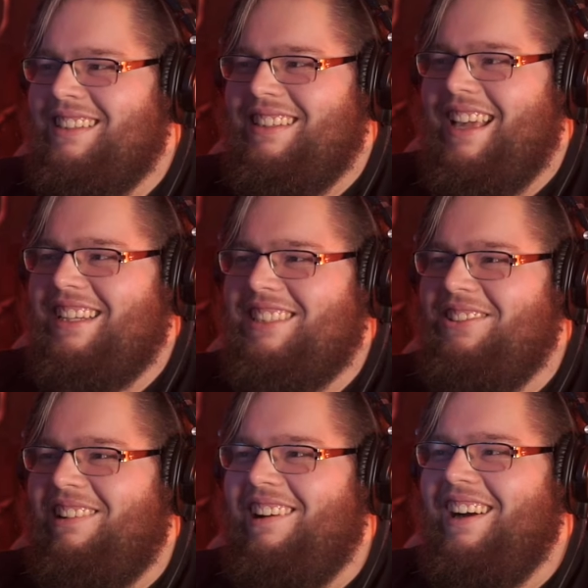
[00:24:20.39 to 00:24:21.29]
Yes,
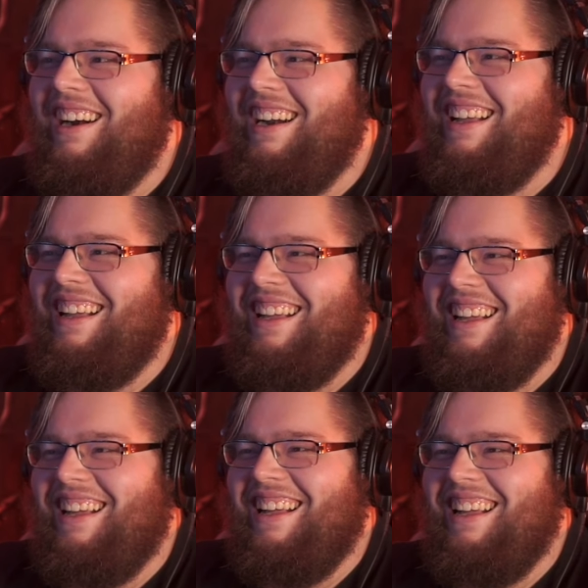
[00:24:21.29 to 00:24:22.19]
you are.
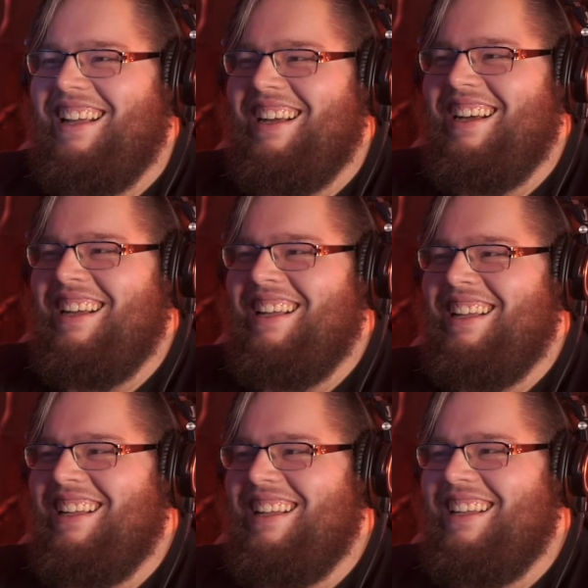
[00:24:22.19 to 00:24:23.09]
No, he's
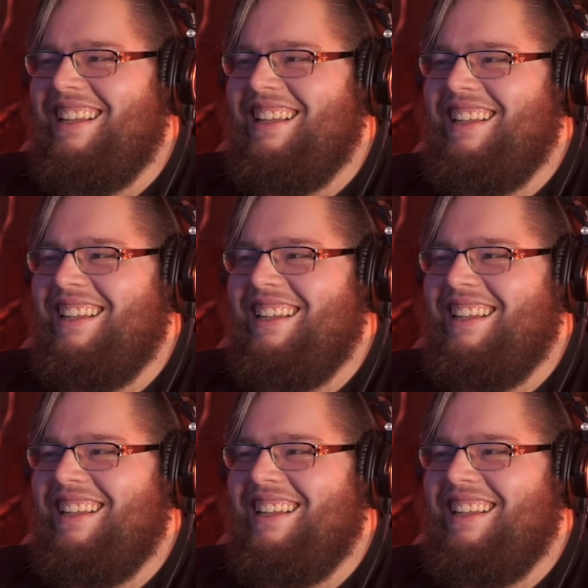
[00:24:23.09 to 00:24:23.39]
not.